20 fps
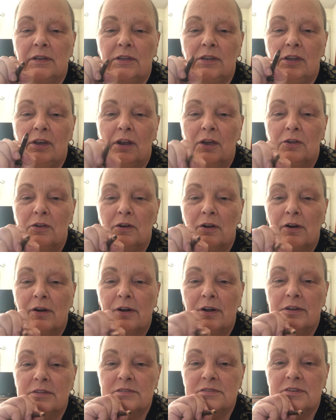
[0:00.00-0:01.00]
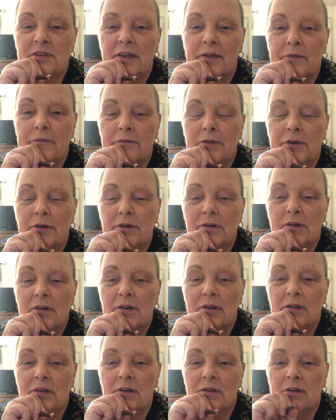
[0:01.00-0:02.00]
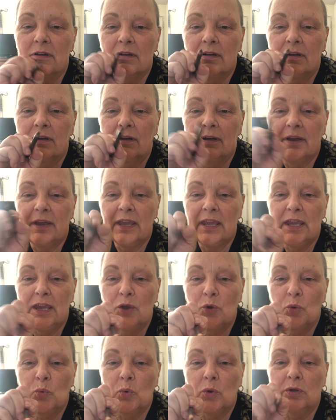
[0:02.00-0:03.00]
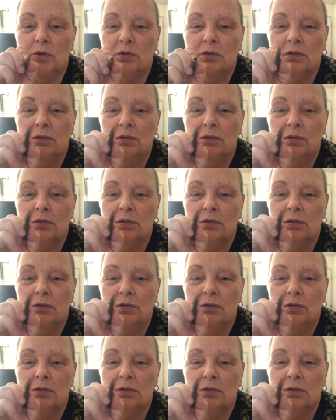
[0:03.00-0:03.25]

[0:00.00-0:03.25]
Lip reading: you know your heart is never equal.